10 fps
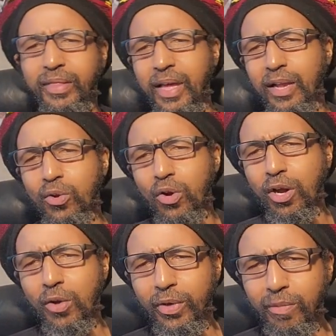say,
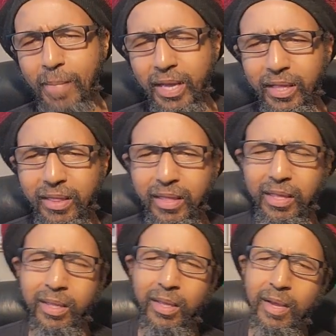look how His
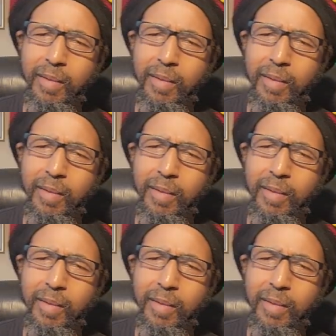Majesty